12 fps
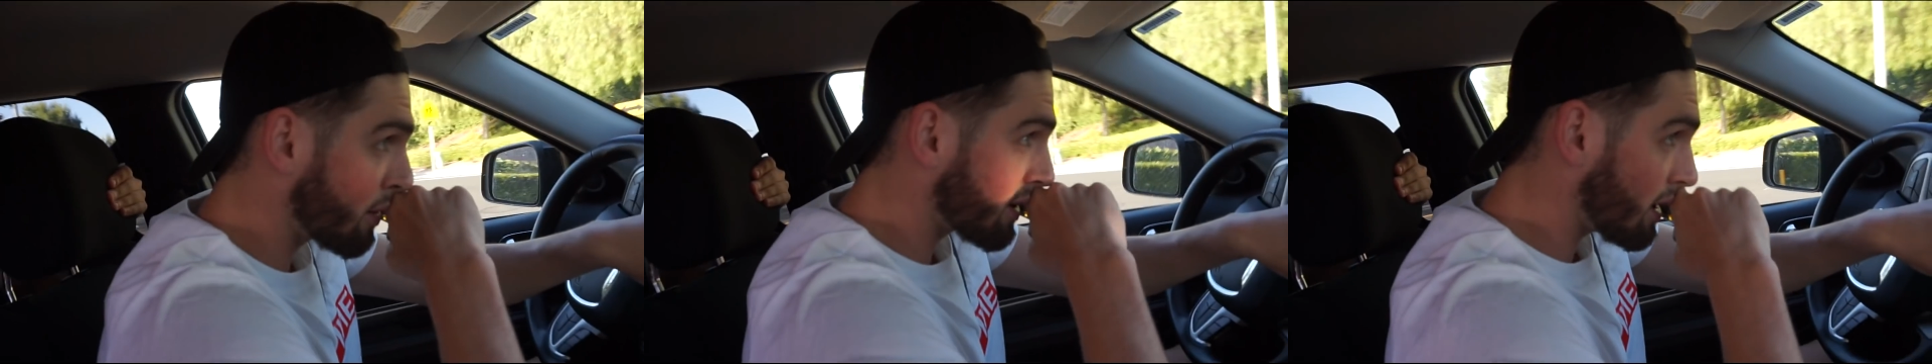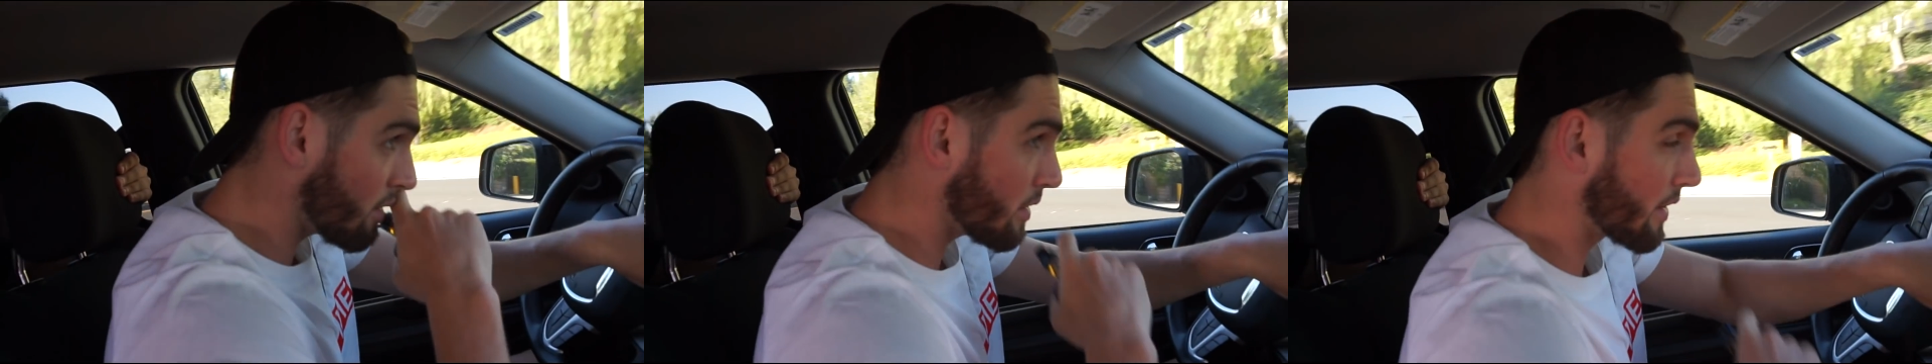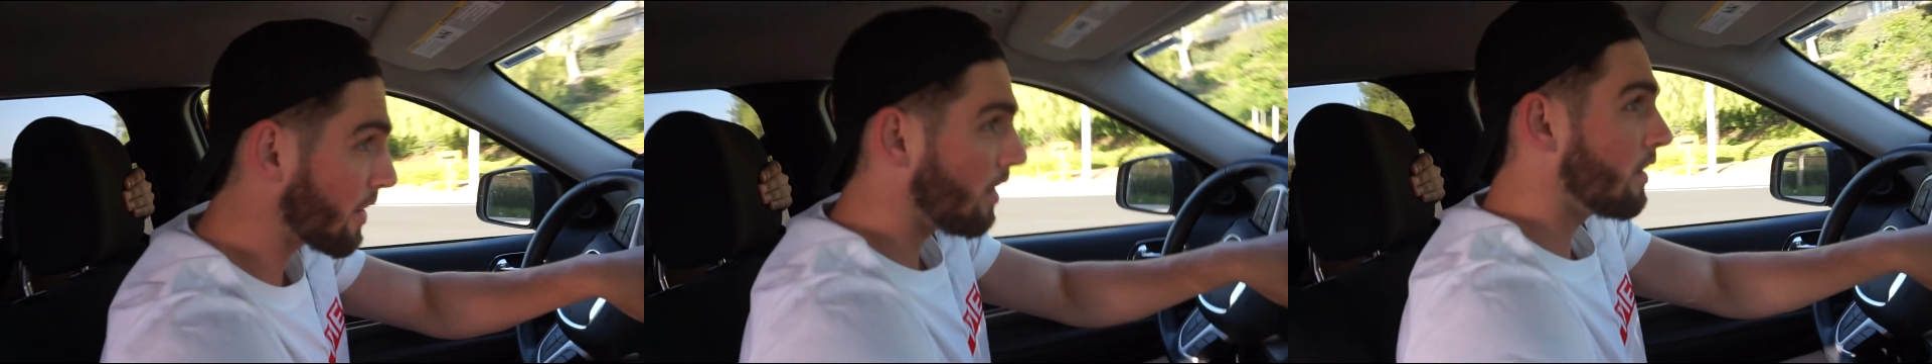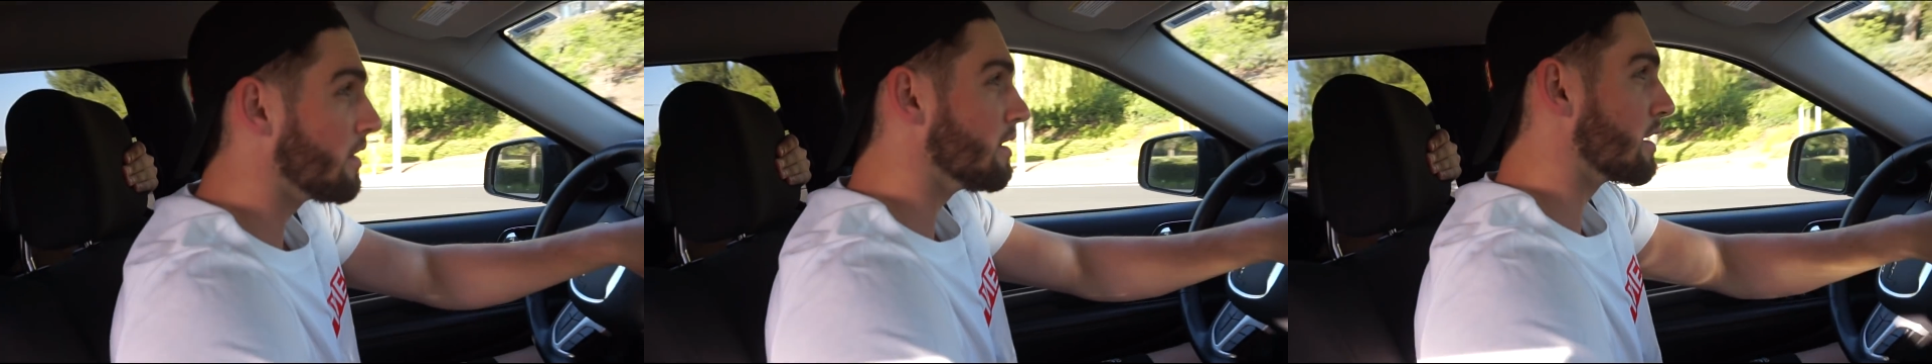working out like
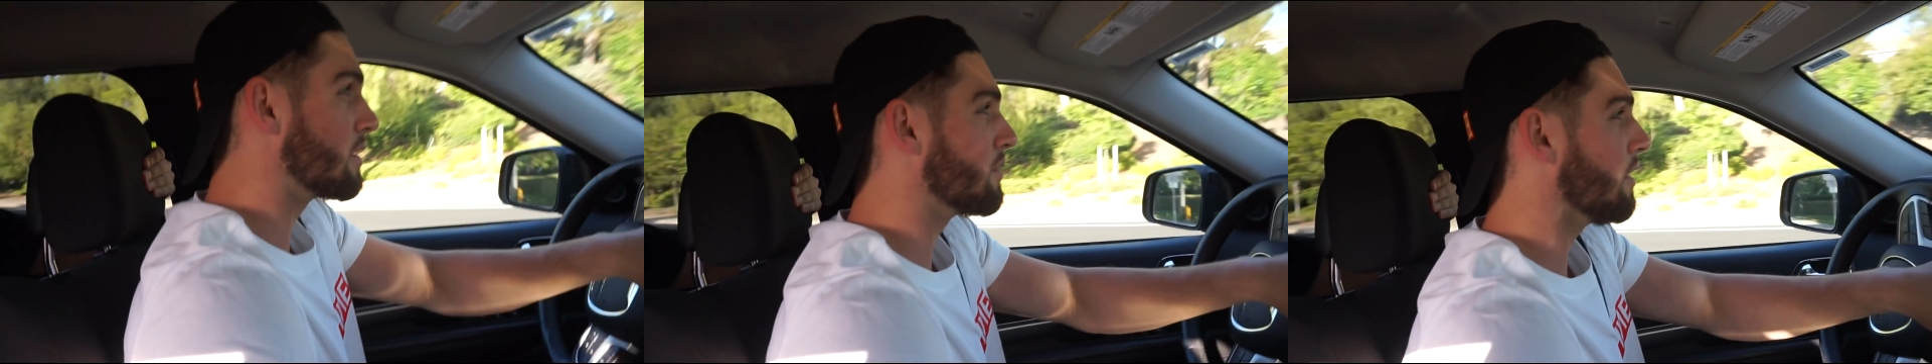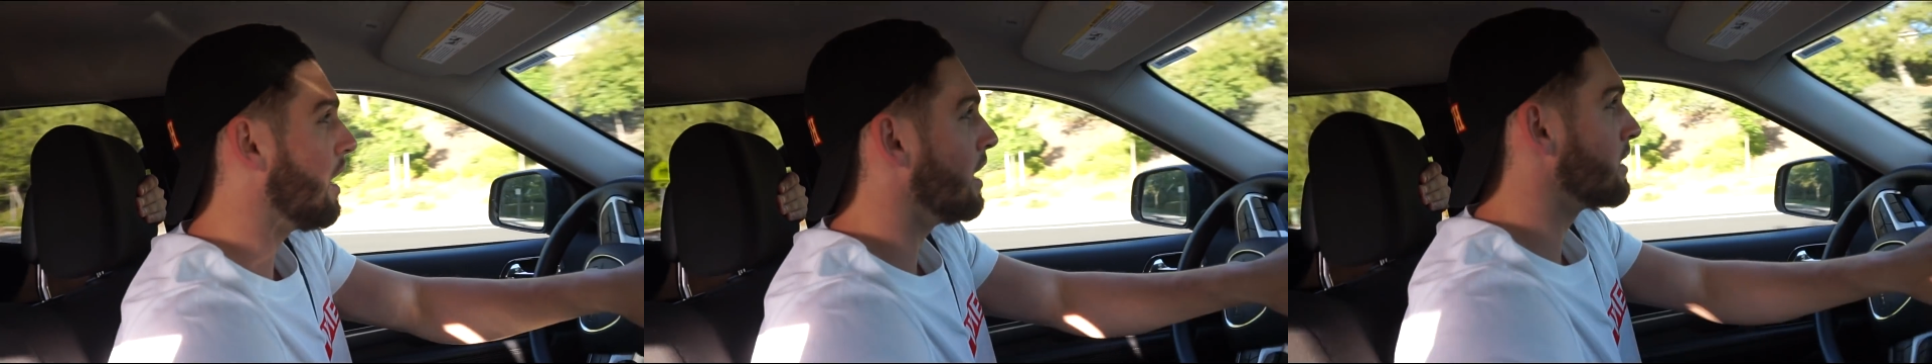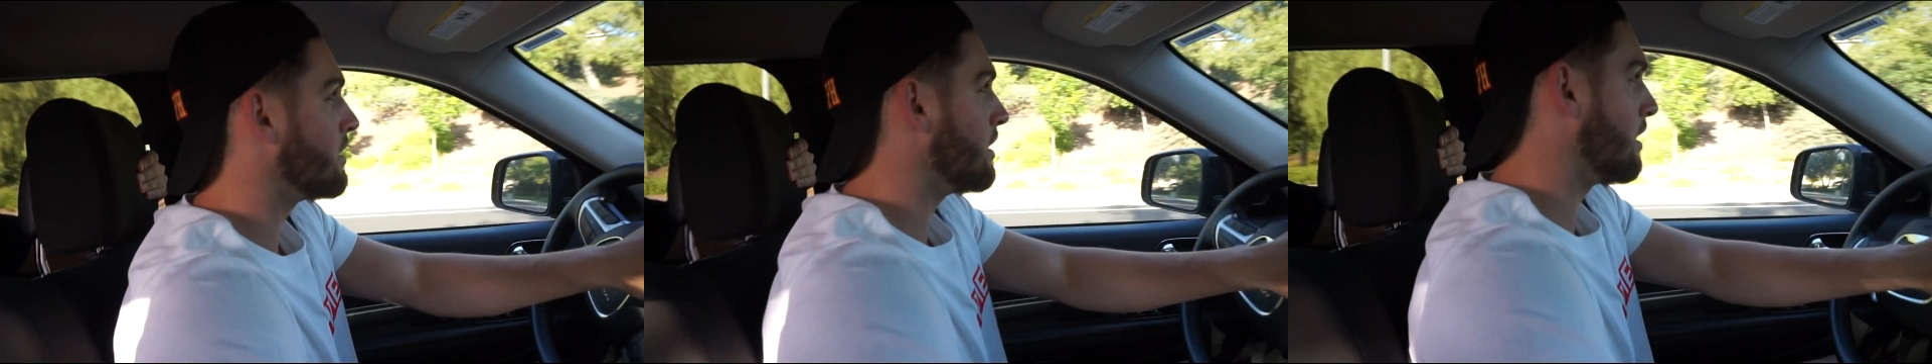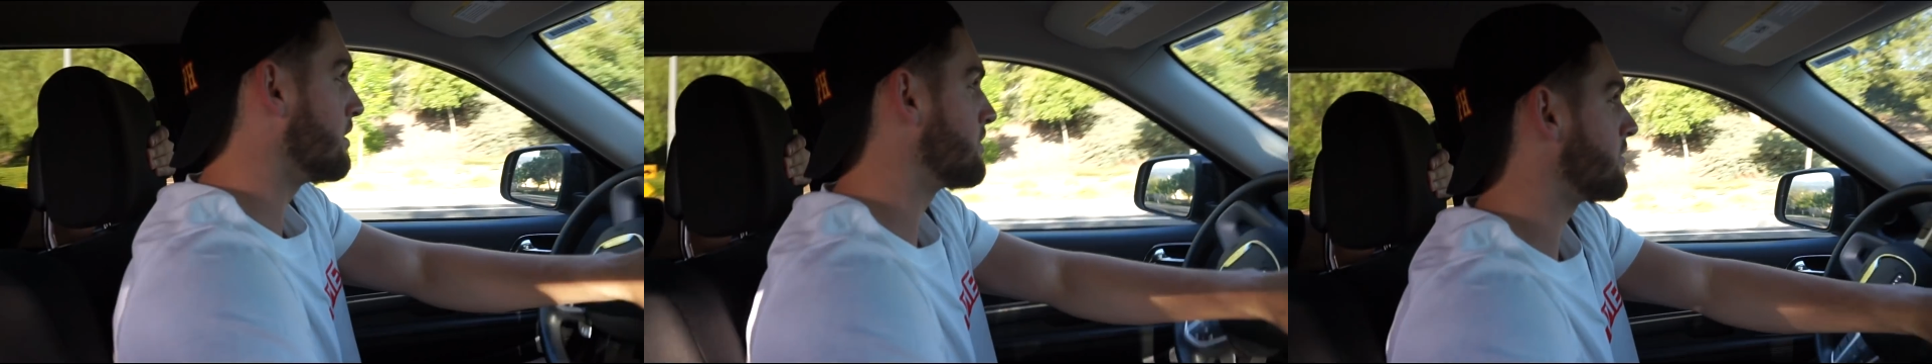hard, like grinding.
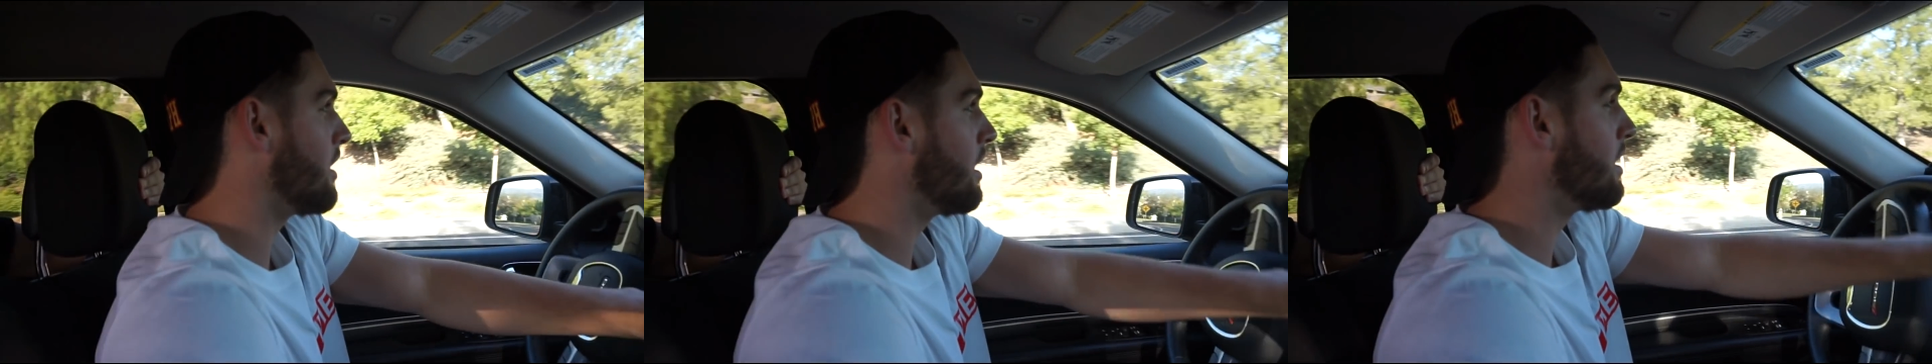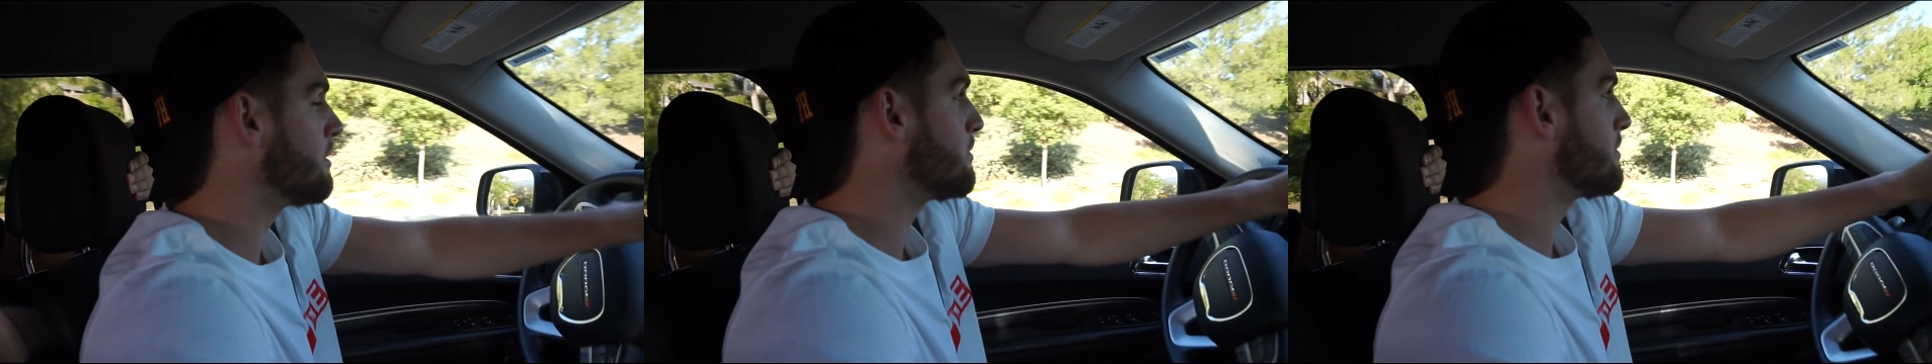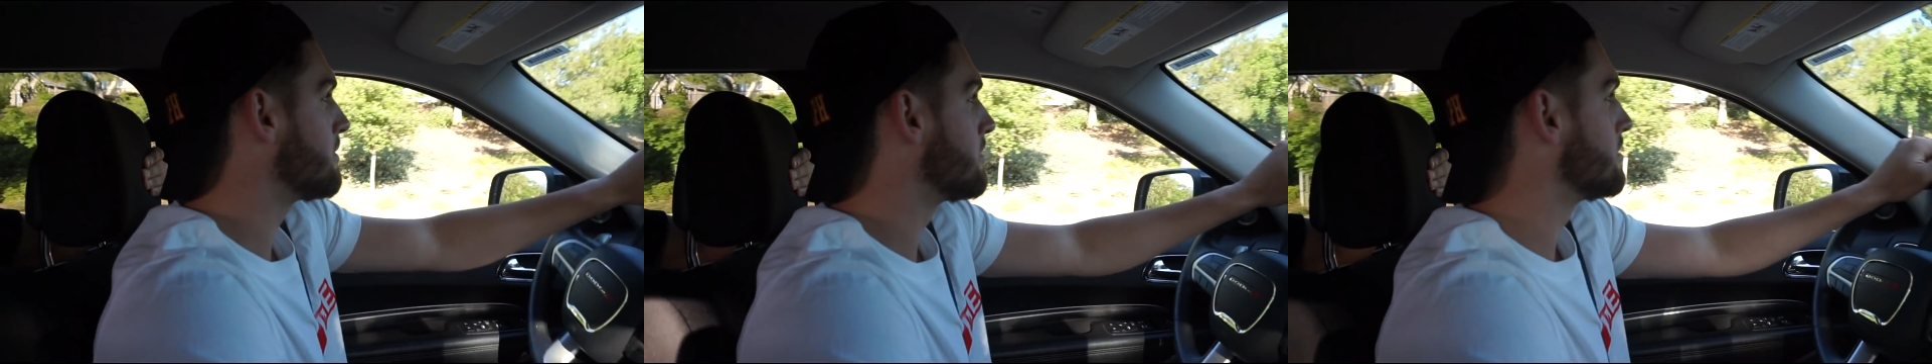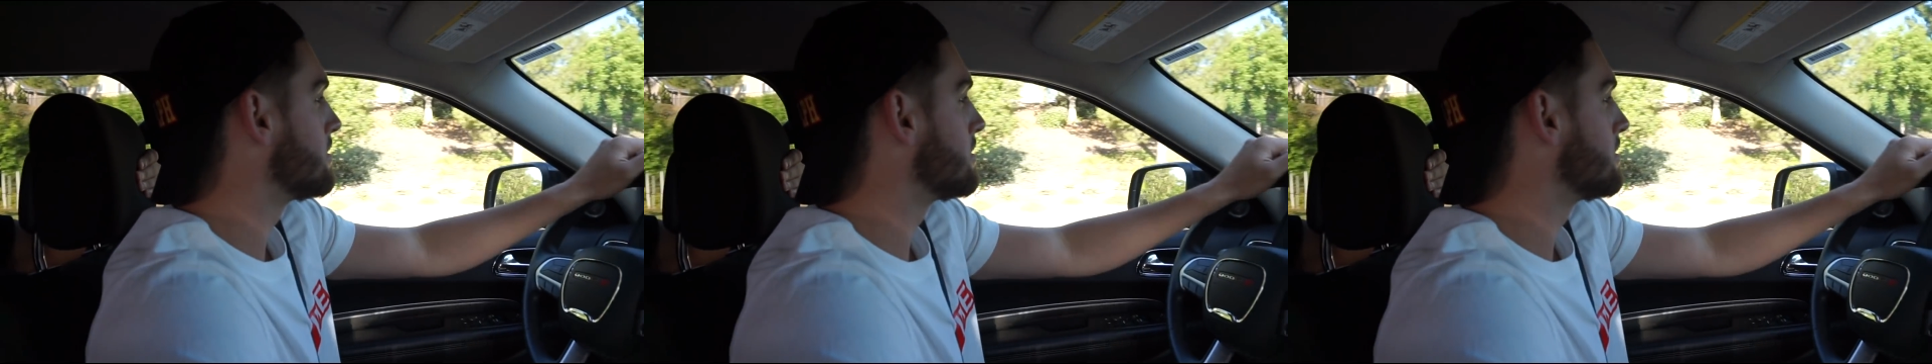No, you haven't.